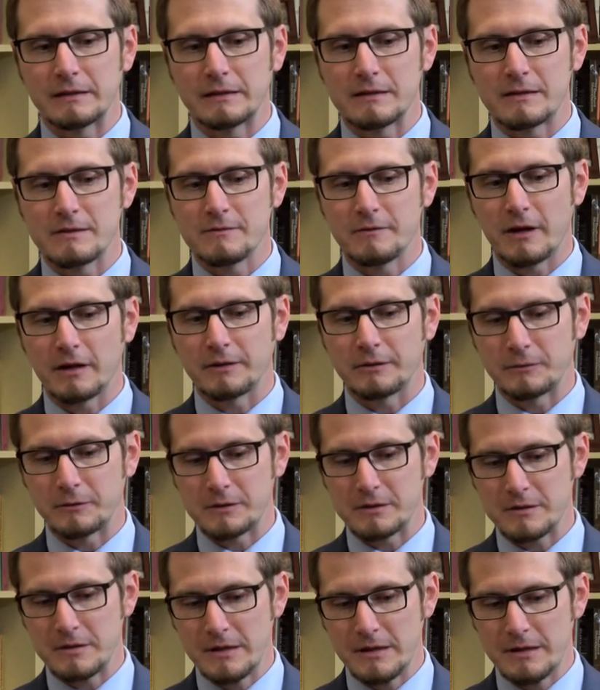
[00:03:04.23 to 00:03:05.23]
His father
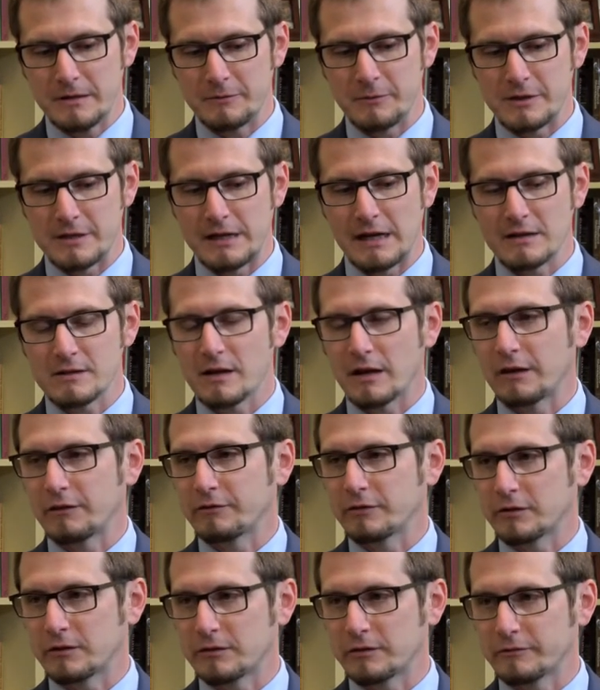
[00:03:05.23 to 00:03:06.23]
was in exile
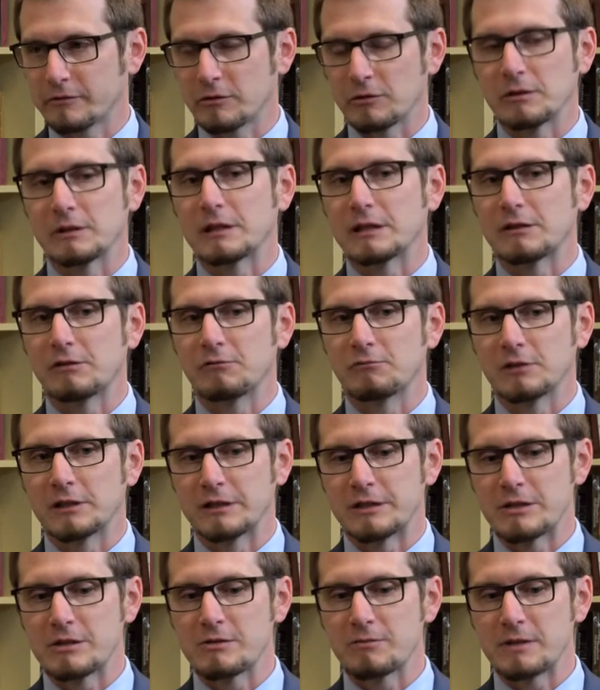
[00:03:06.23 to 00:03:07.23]
for
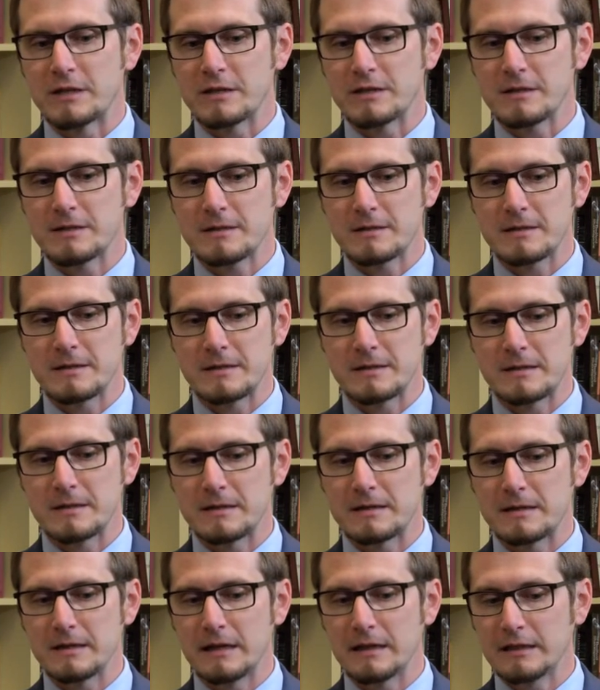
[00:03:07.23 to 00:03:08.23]
religious reasons,
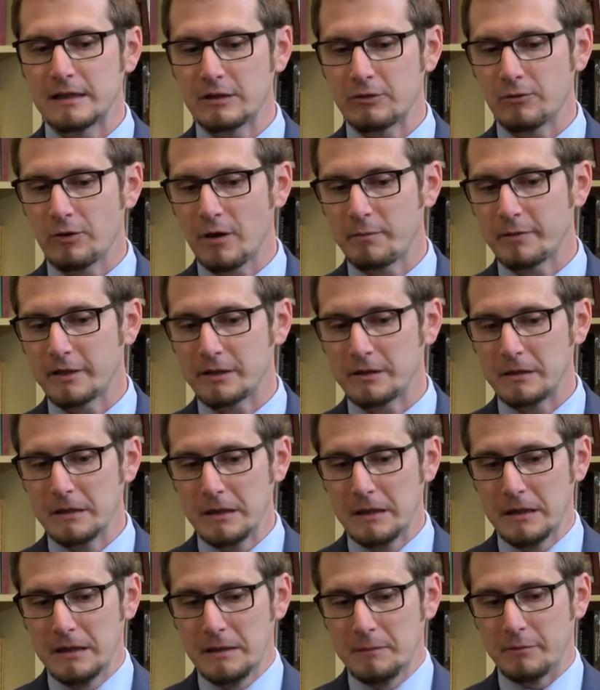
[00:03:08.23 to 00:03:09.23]
and he grew up
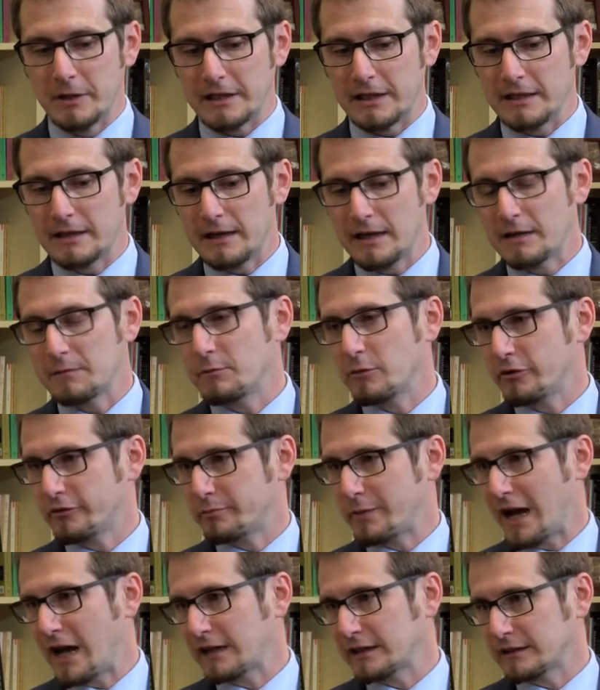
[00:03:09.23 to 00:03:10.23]
but he then moved
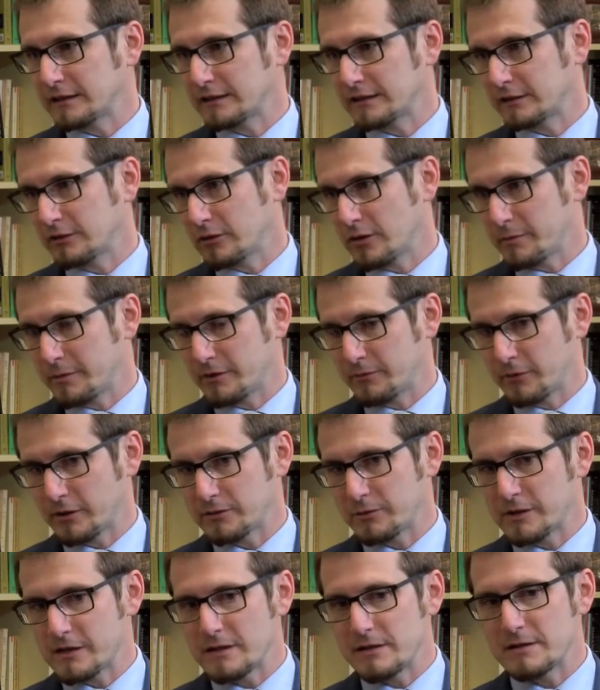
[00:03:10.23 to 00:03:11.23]
back and grew up in
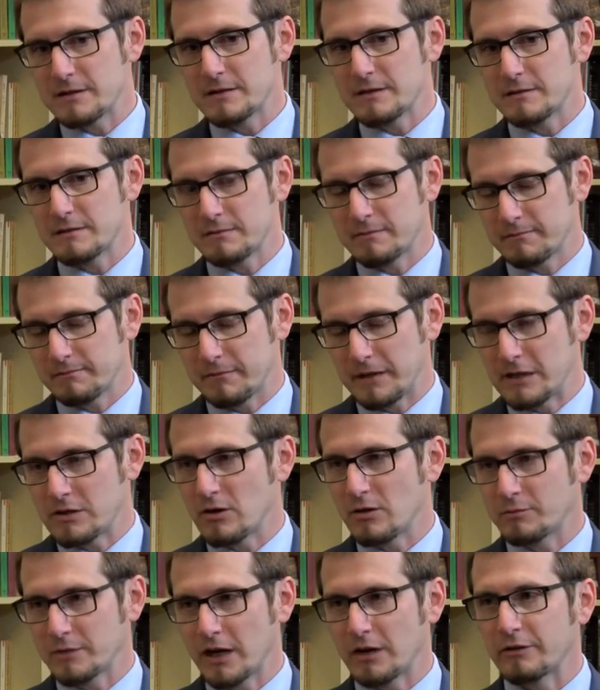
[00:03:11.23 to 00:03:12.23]
what was his
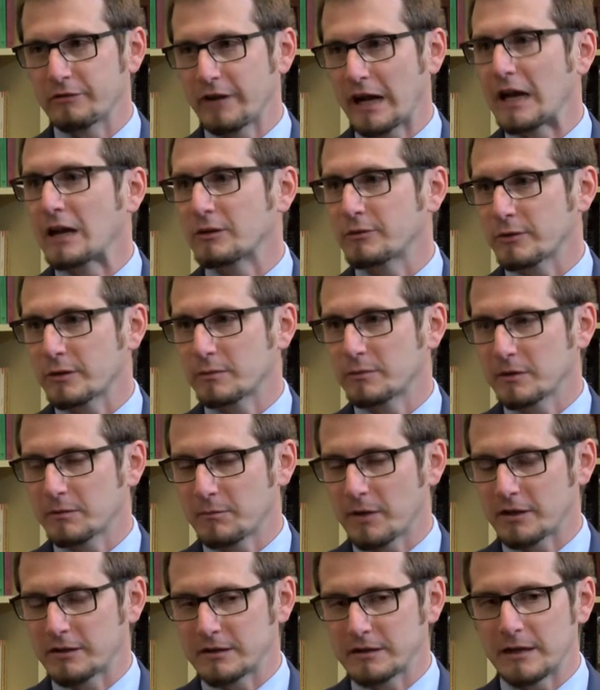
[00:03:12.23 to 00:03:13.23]
hometown of Antwerp in
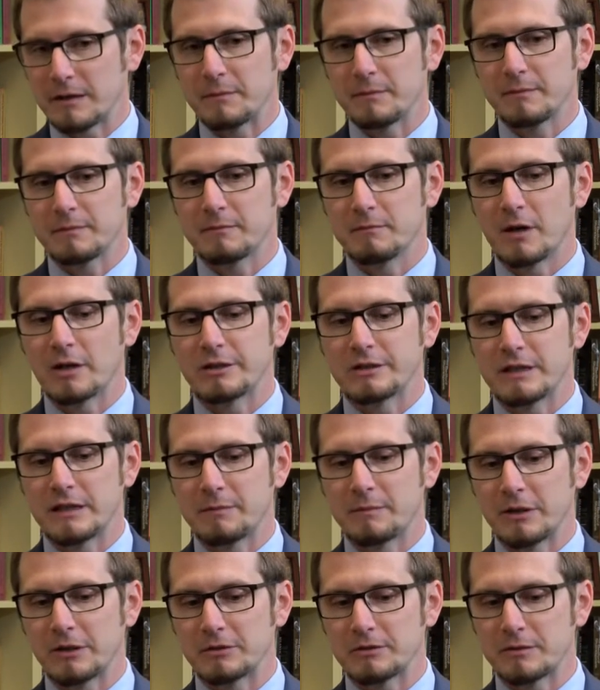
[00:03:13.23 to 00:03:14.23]
modern-day
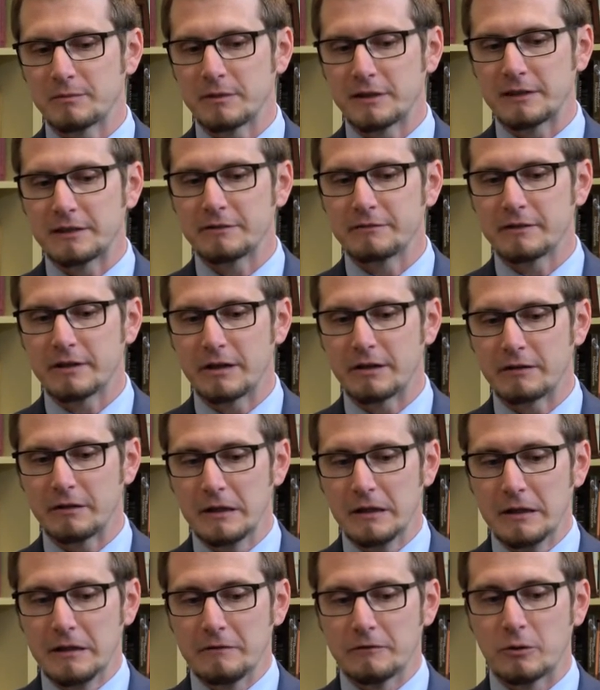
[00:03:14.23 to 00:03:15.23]
Belgium, and lived there
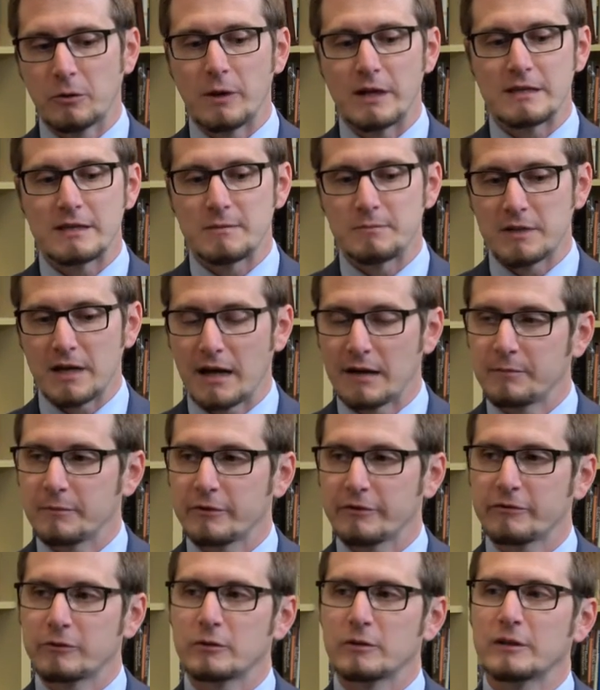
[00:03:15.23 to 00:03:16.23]
for quite some time
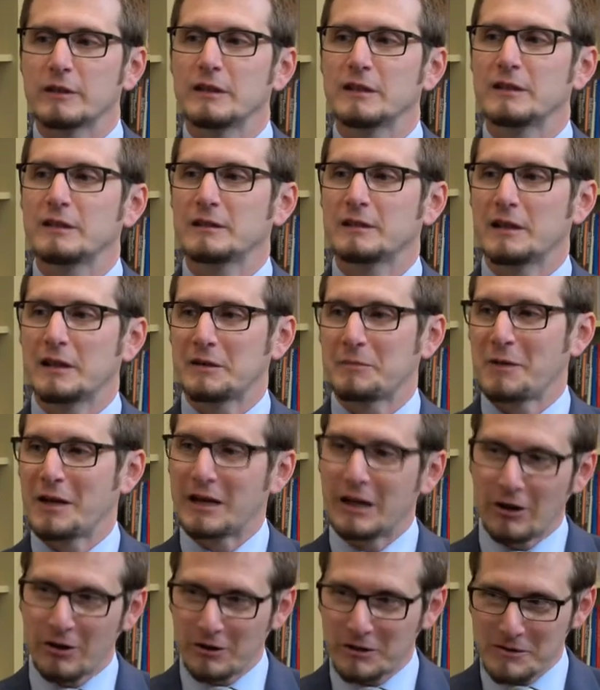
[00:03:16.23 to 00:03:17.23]
before he, like
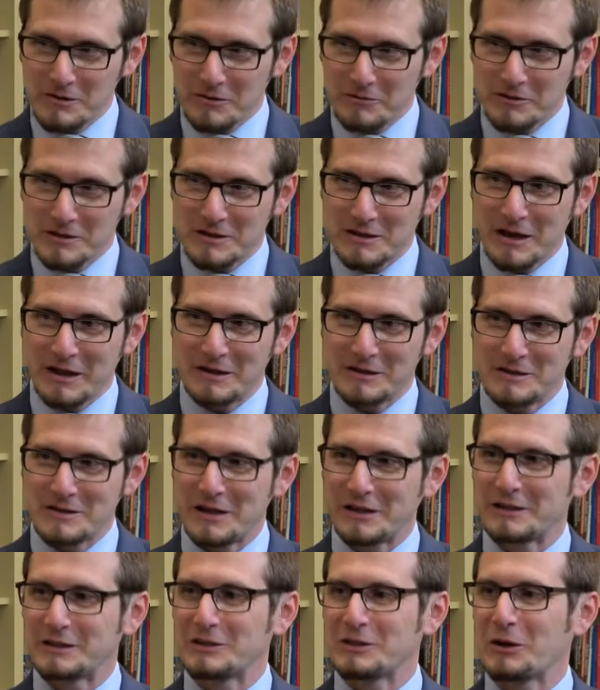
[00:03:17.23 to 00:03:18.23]
many artists of his day,
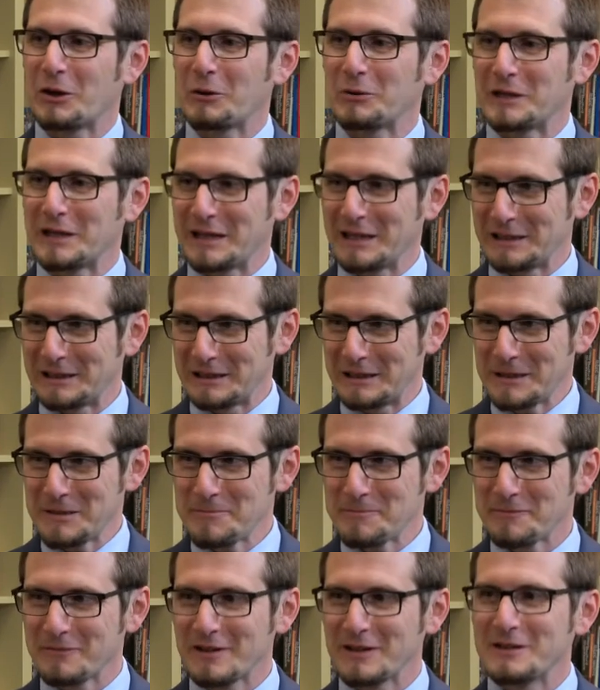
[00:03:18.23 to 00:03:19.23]
decided to go to Italy,
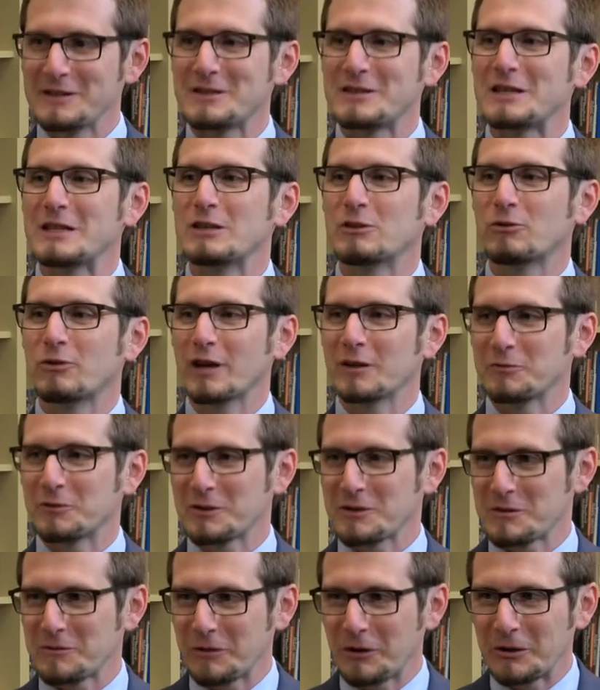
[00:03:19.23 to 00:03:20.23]
see the great
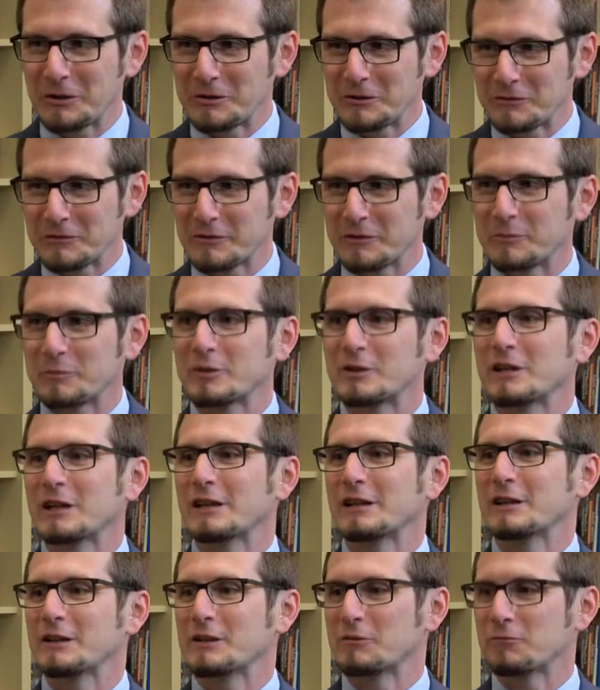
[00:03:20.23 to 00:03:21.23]
works of art of
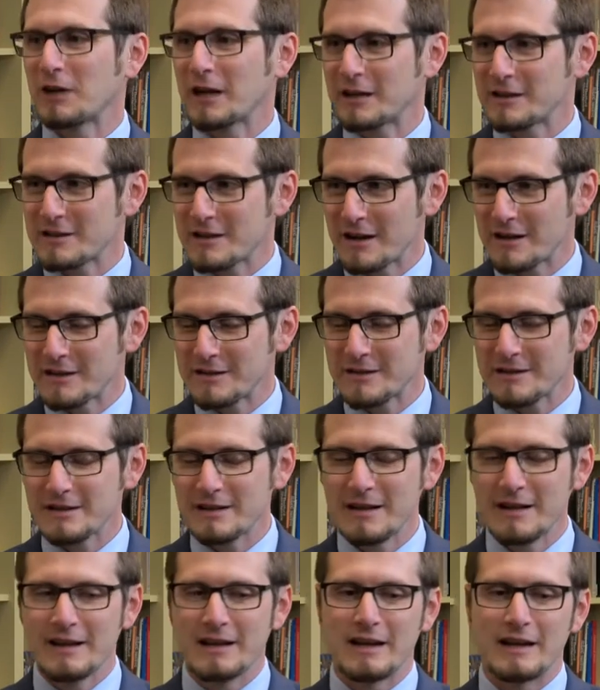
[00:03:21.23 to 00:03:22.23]
particularly the Renaissance
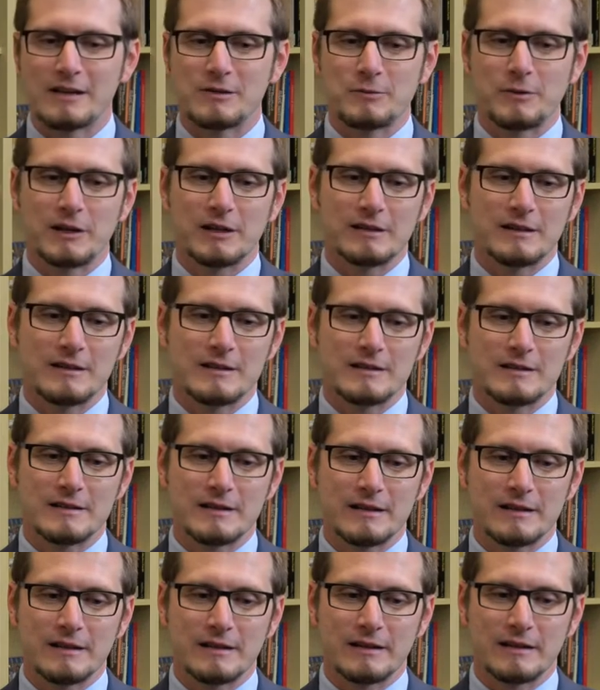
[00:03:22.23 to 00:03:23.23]
as well as
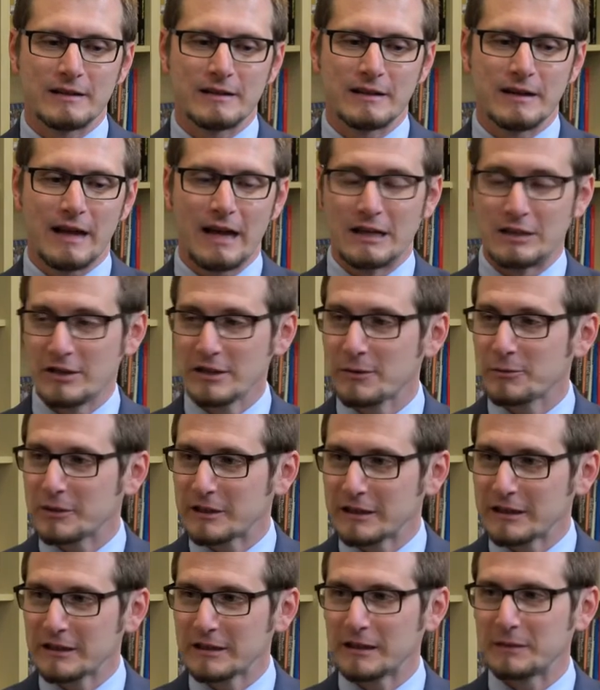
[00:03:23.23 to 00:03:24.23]

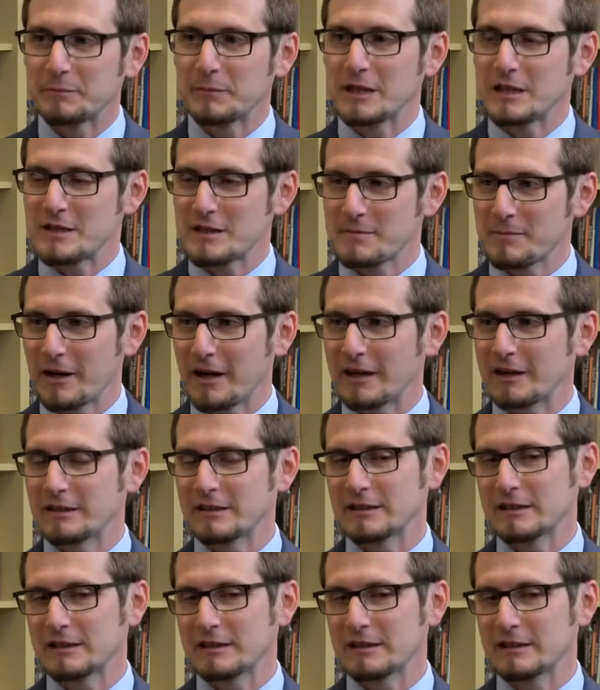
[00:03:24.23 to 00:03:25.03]
antiquity, and be inspired.